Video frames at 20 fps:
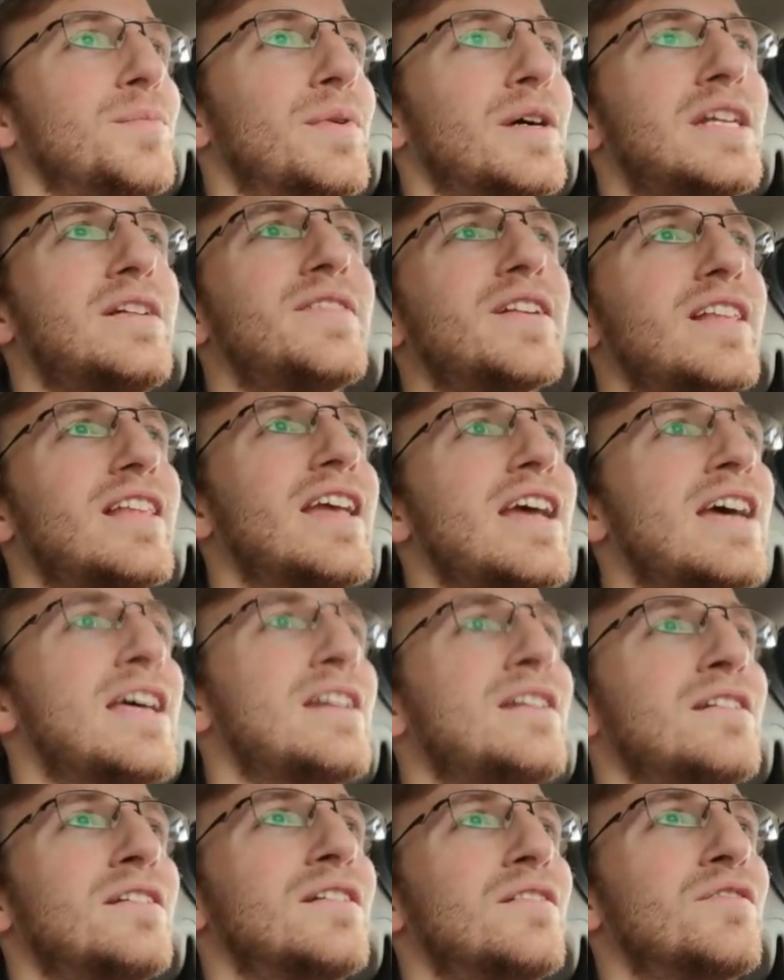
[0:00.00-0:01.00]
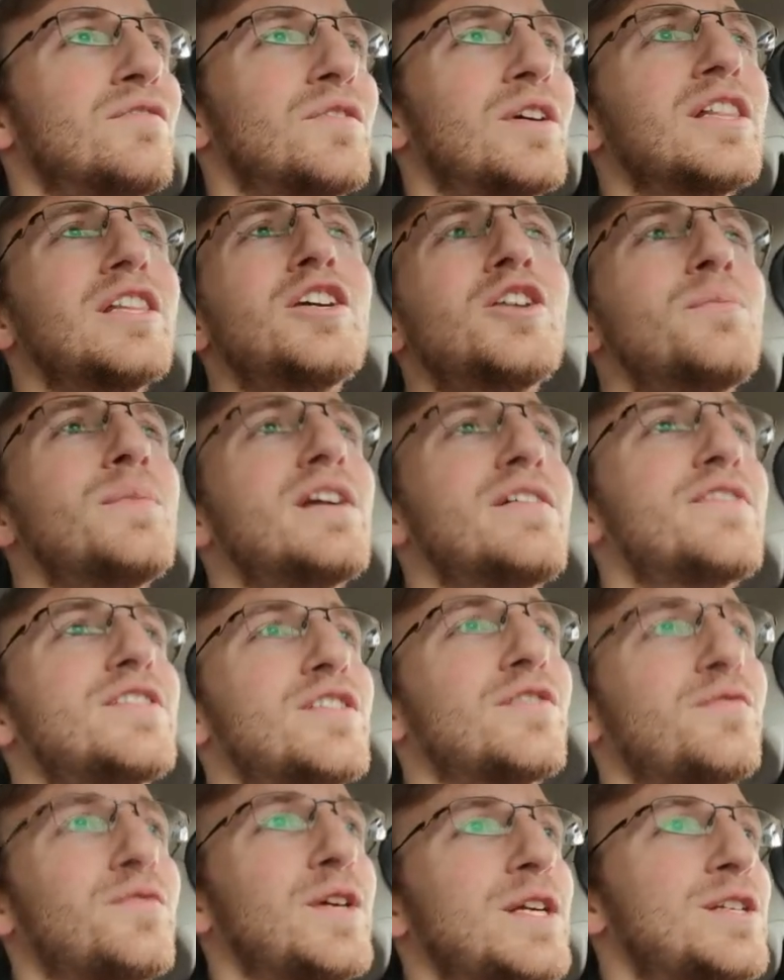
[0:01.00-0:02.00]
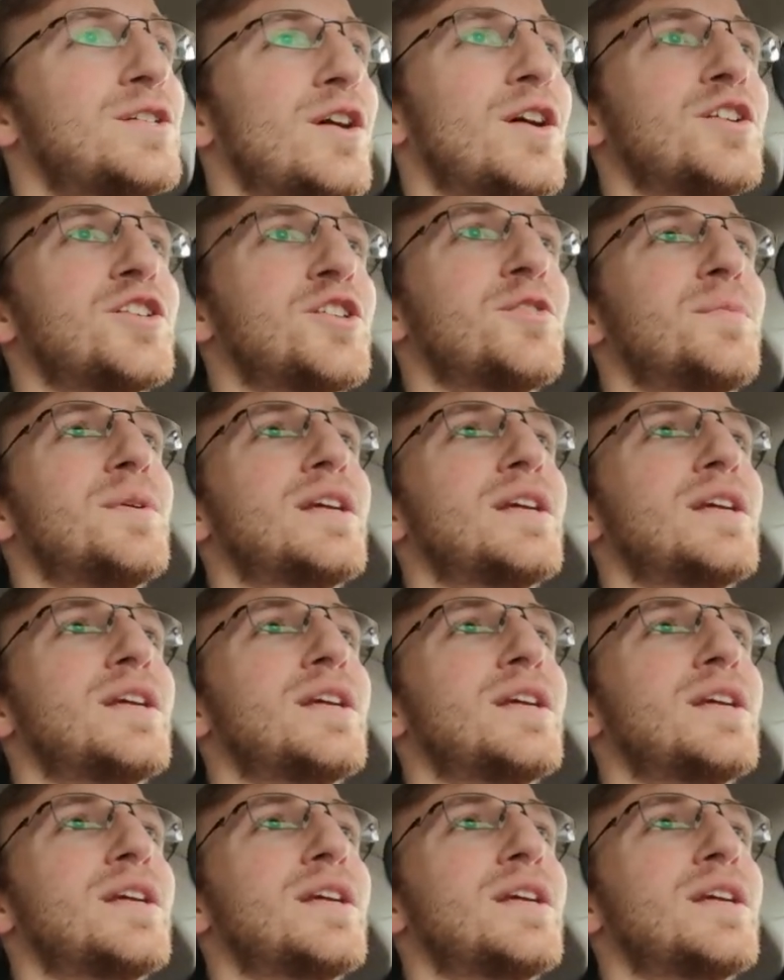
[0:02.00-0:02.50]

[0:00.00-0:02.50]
But even then, really only if it's a free charger,